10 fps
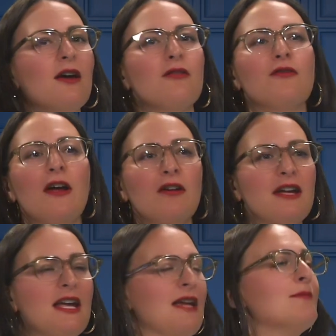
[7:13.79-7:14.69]

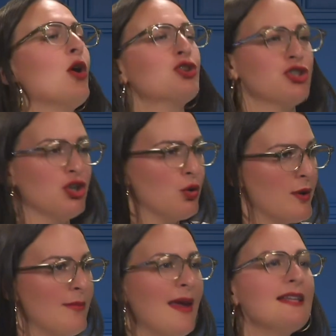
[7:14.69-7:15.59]
very emotional.
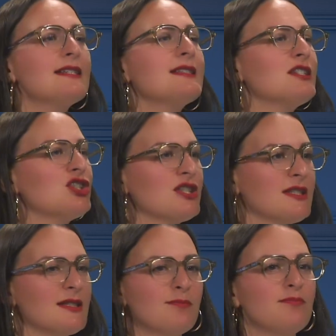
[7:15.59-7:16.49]
We make
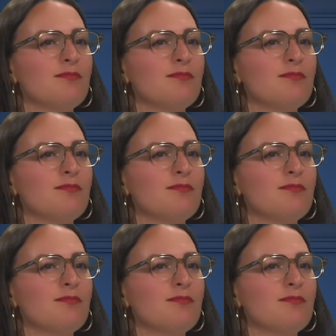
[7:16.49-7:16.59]
decisions